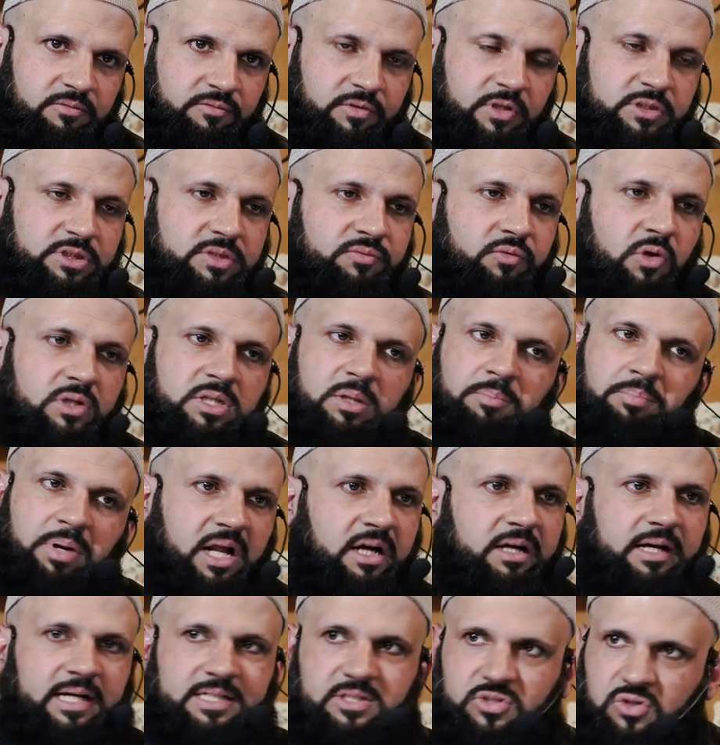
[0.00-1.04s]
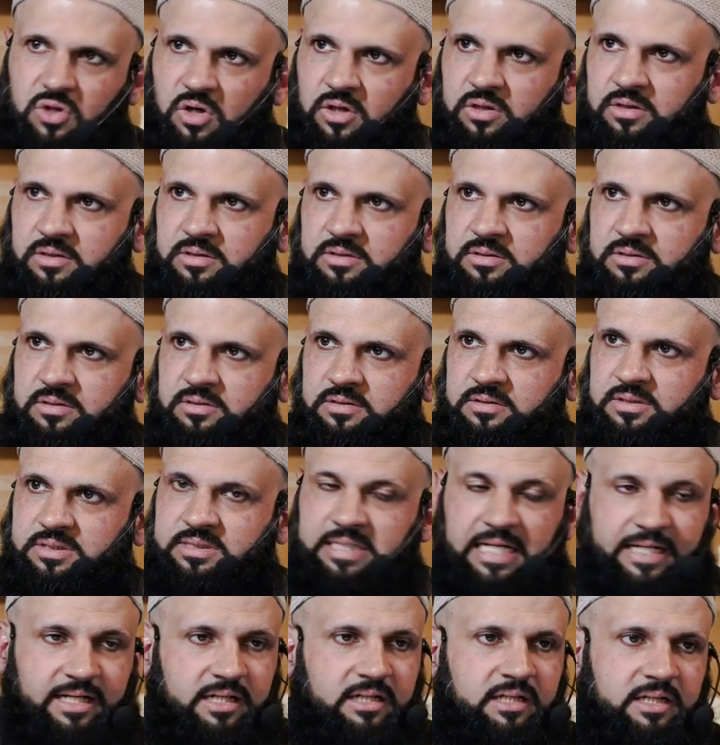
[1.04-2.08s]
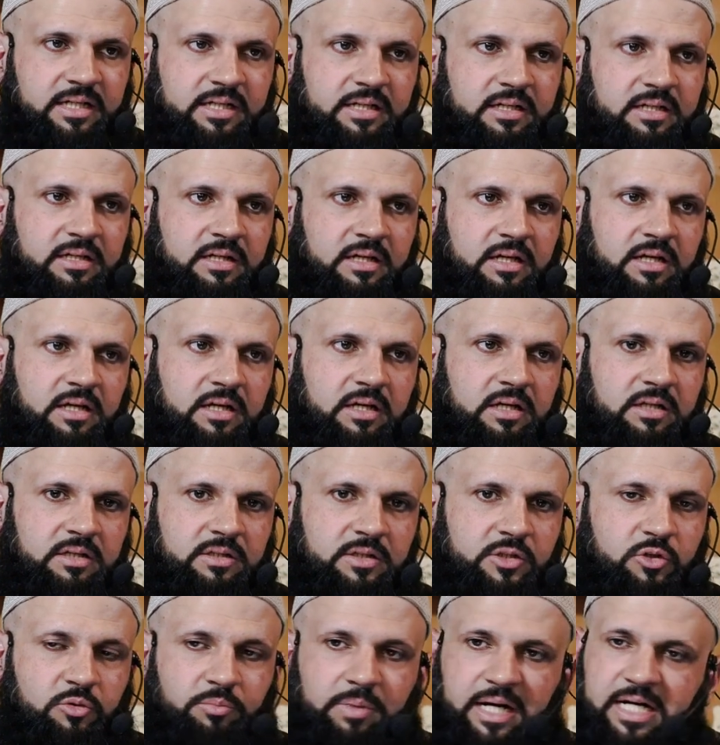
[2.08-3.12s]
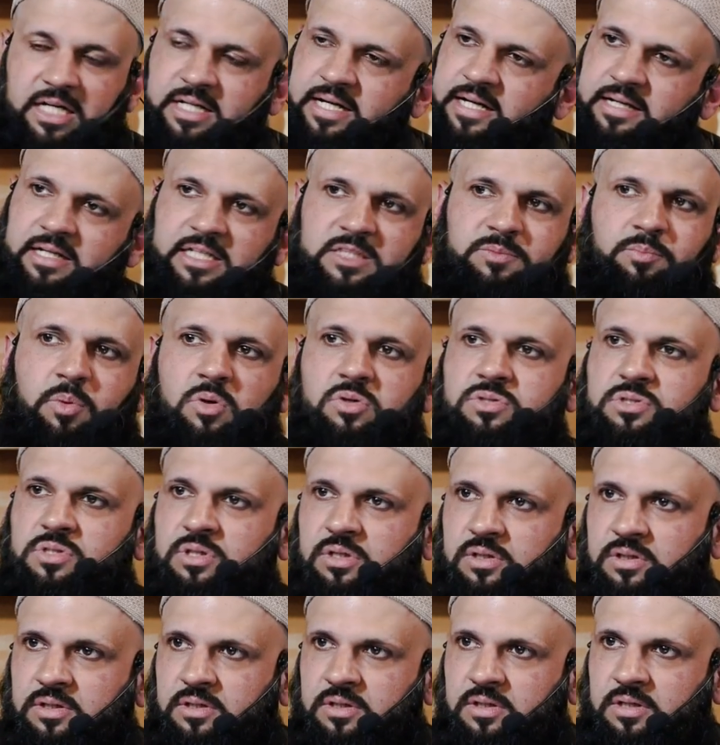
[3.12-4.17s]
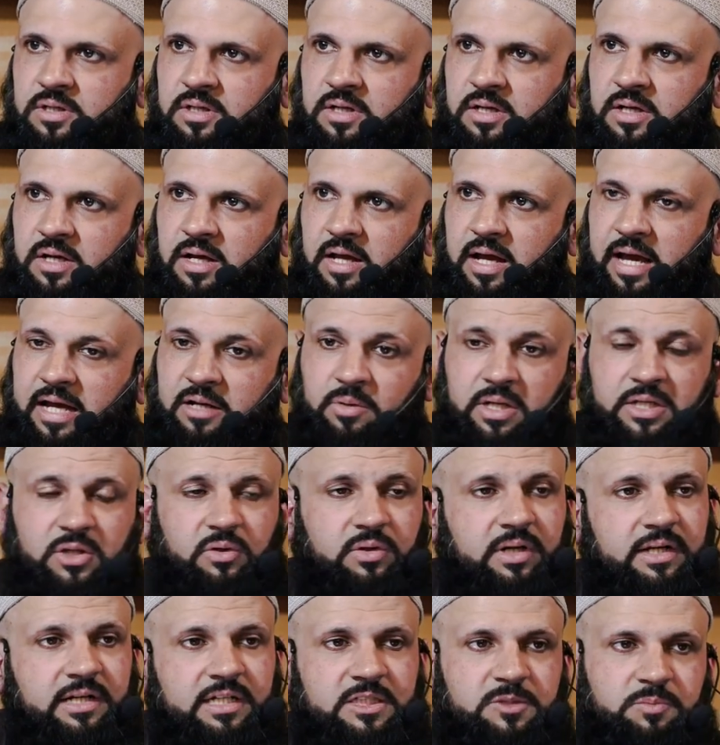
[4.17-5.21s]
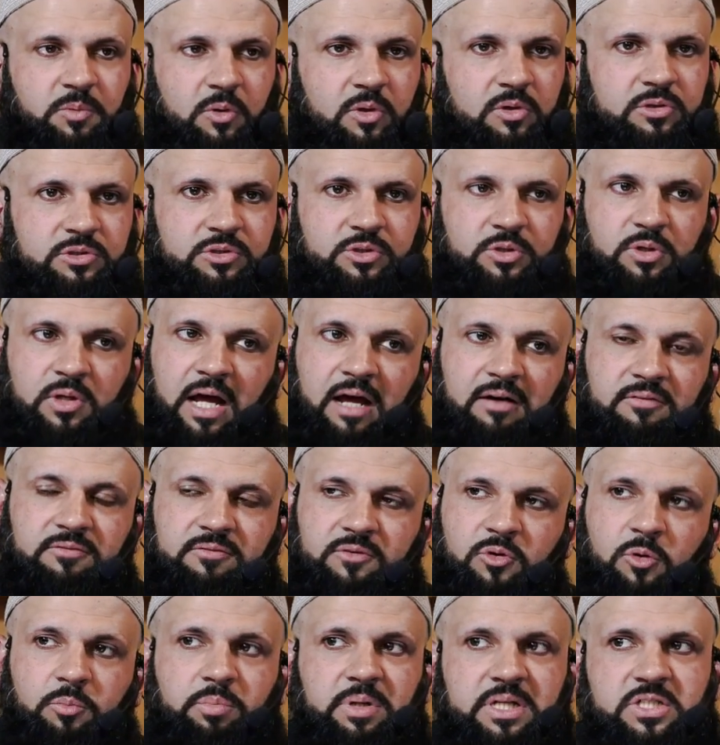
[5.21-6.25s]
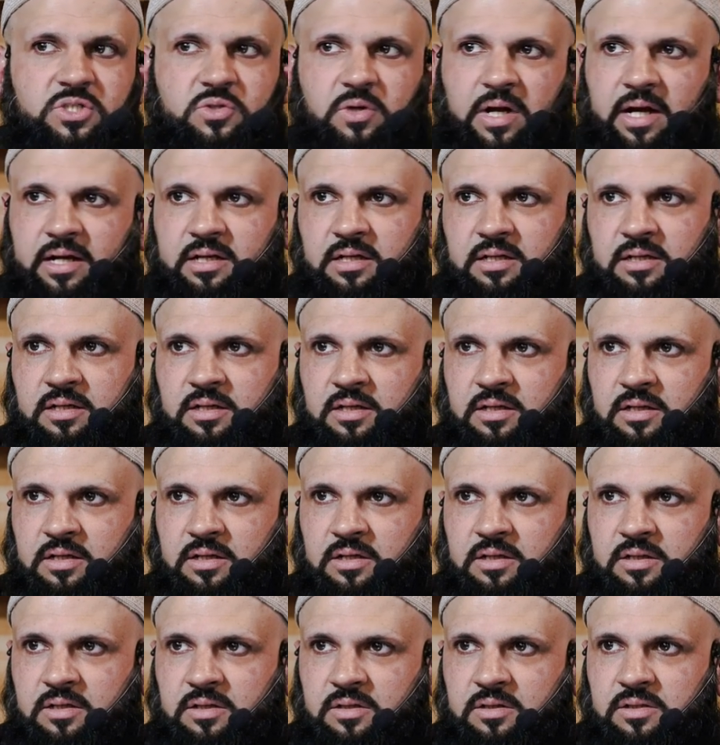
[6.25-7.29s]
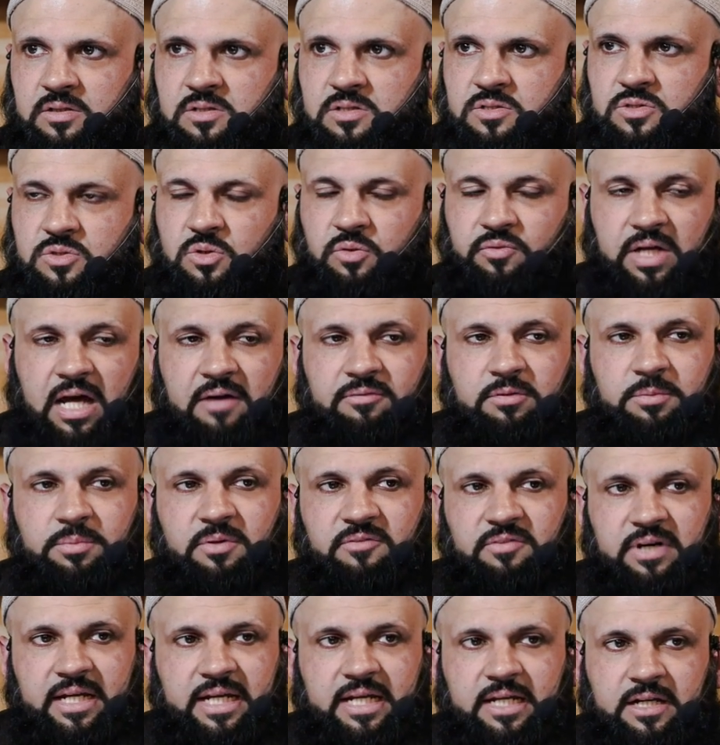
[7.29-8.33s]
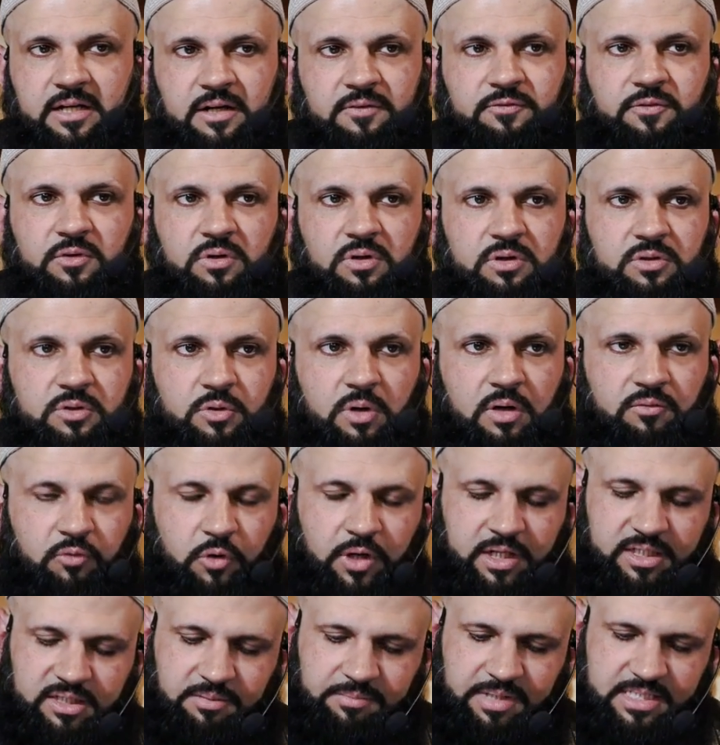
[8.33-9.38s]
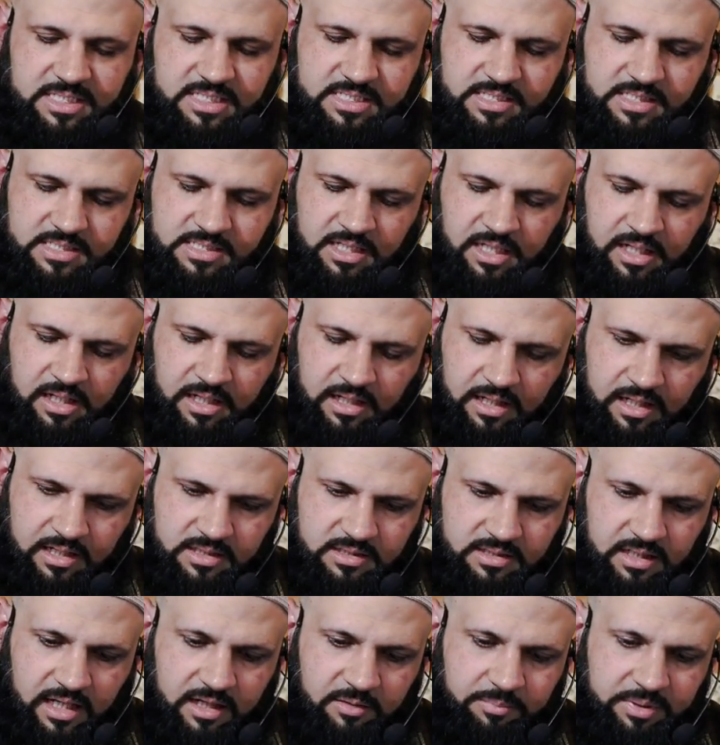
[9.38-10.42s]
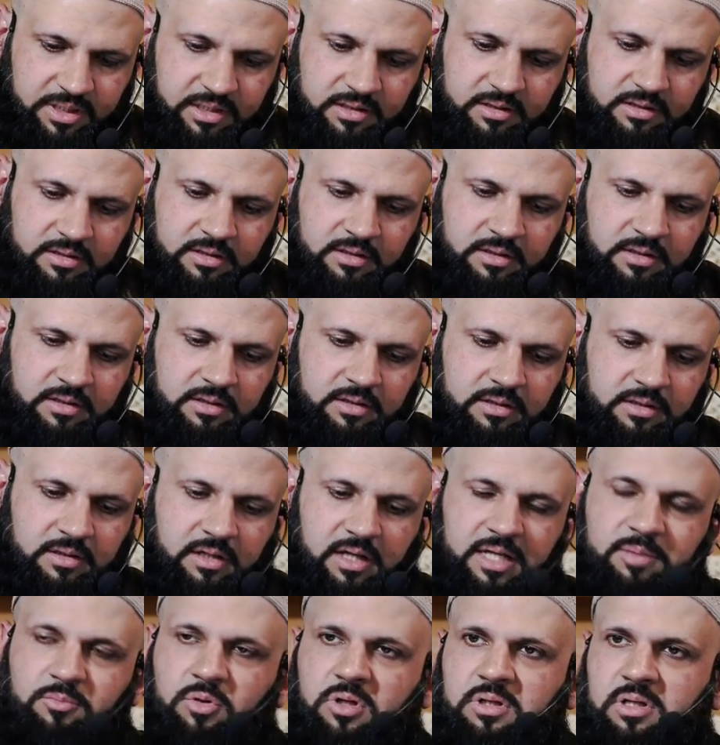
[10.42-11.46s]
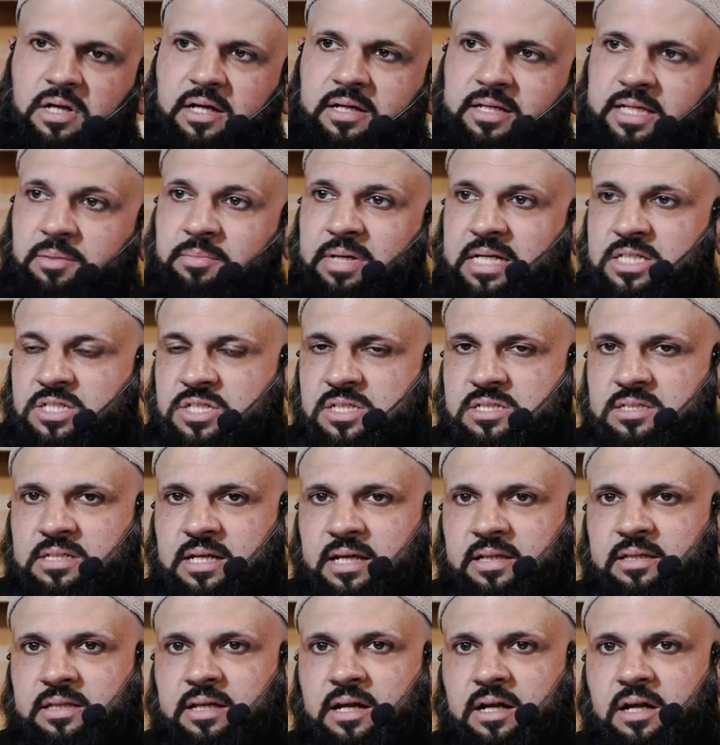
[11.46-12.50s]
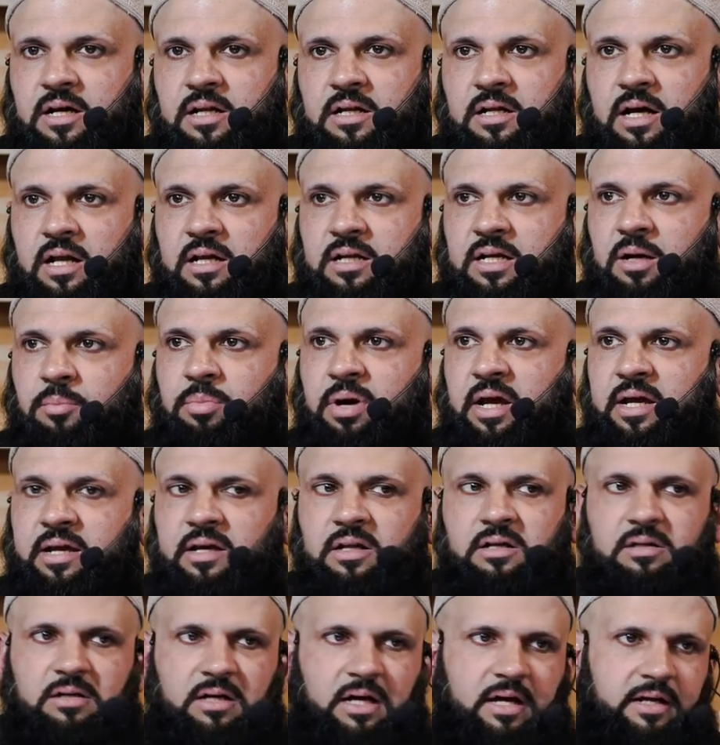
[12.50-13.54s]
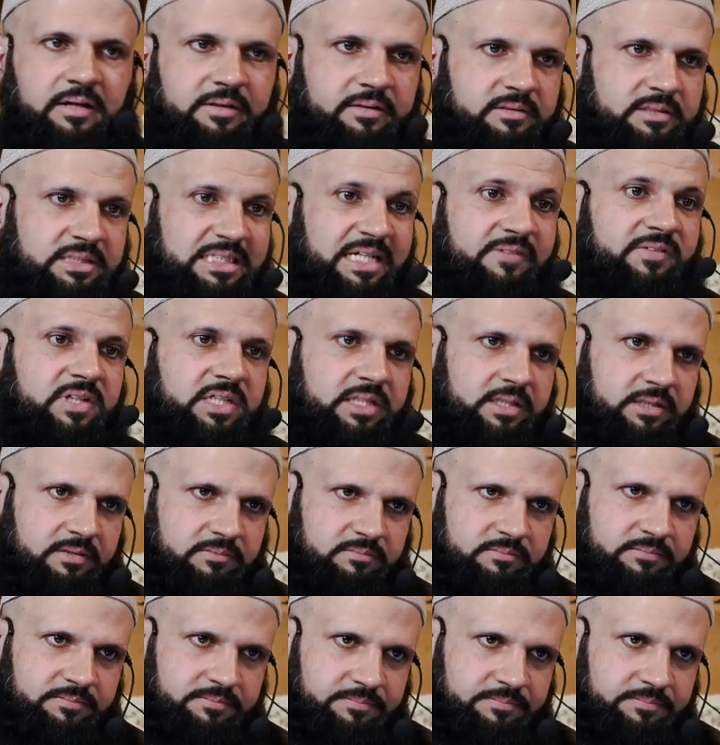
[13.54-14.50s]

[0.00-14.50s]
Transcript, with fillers: First of all, the barakah is gone. Secondly, you might get exposed. And when you get exposed, you'll have no place to hide. So we have to be very careful to avoid the major sins. Al-Zahabi, Rahimullah, he mentions that there are Al-Kaba'ir are 70.